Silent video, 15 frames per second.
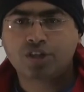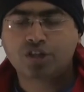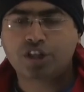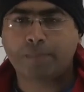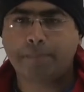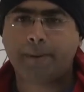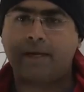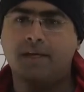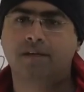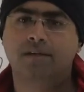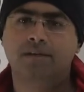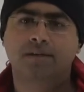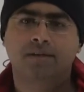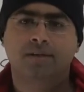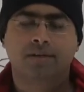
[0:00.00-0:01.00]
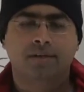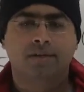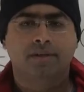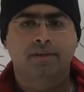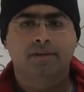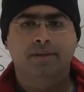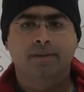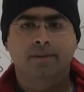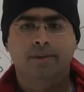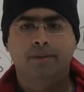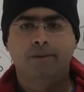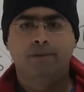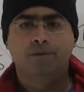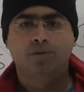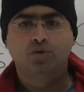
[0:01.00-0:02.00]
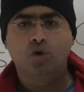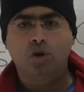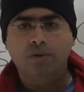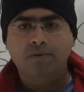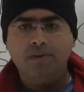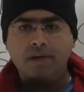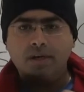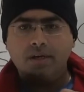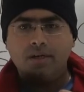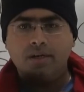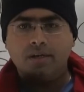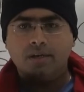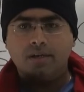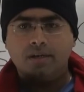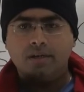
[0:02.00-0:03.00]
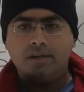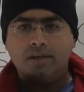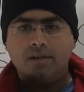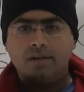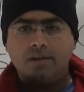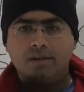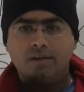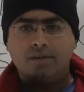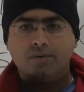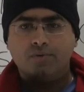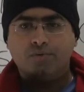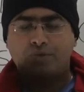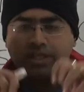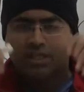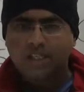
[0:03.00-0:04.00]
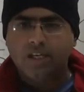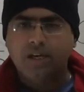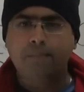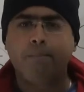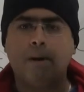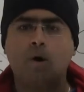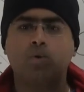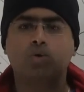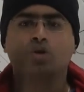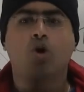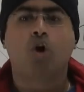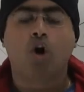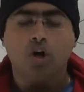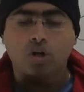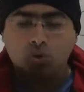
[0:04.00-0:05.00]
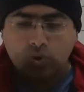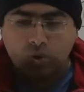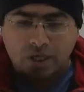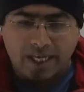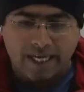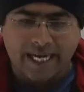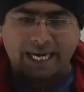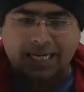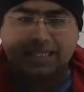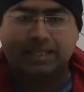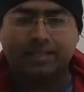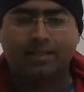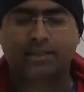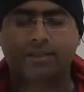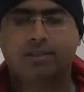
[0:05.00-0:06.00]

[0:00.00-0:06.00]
shipping. So our vision about how to connect